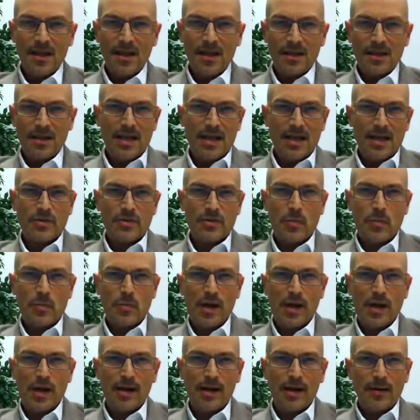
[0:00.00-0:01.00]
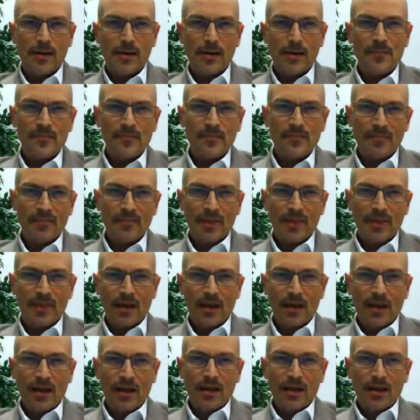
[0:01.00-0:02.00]
Yes, well,
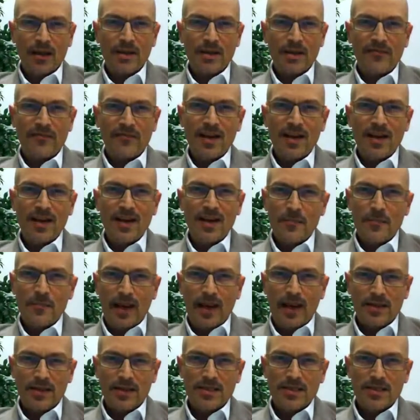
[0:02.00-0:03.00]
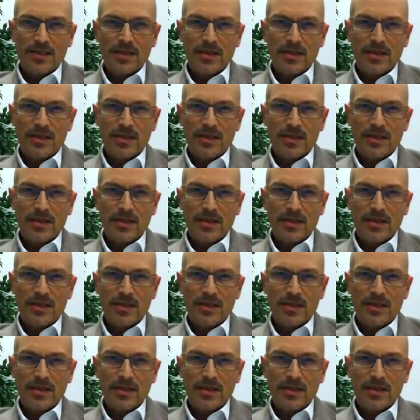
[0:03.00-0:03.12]
in the Philippines,